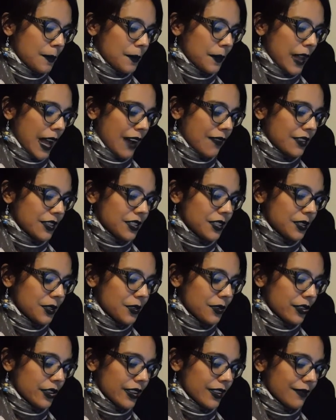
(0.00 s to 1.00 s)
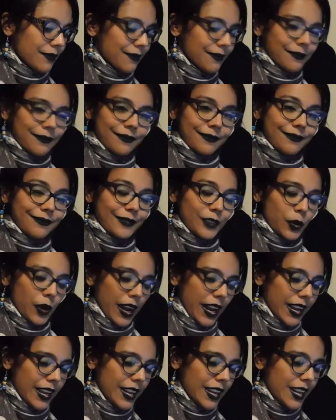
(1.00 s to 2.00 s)
have a solution,
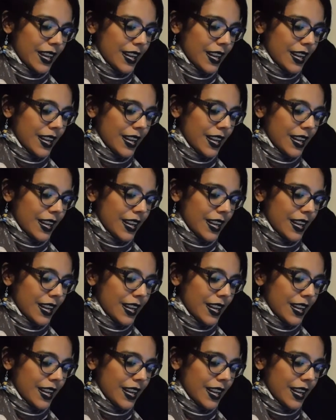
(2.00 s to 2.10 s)
right?